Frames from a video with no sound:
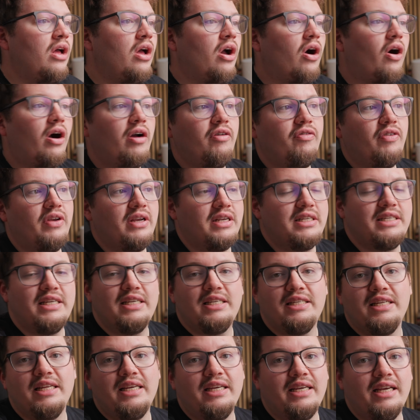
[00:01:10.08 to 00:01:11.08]
I think
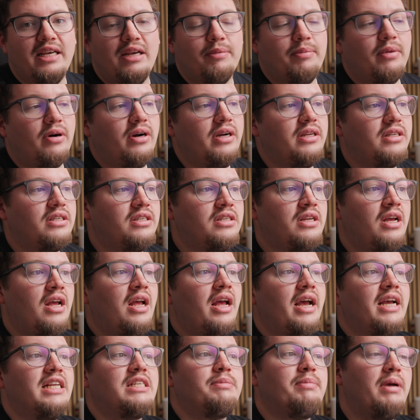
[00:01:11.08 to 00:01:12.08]
16 gigabytes,
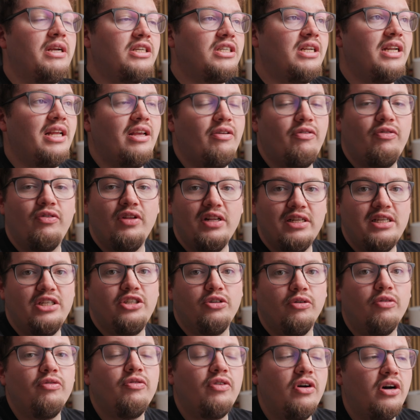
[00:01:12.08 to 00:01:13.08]
especially if this is
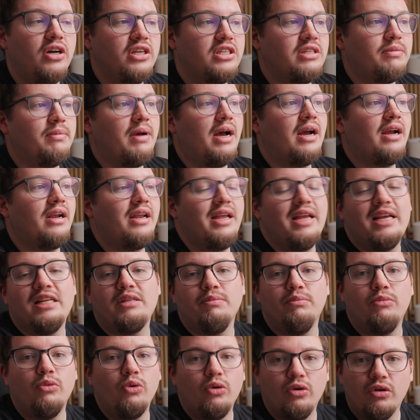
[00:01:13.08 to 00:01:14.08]
your first Mac, is
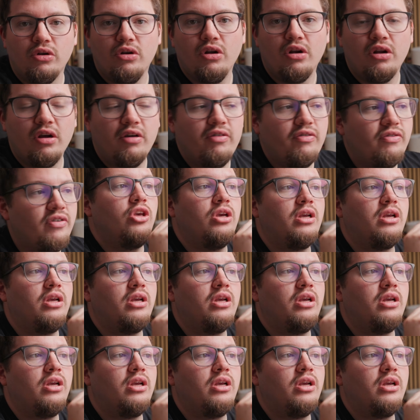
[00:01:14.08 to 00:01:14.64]
more than enough.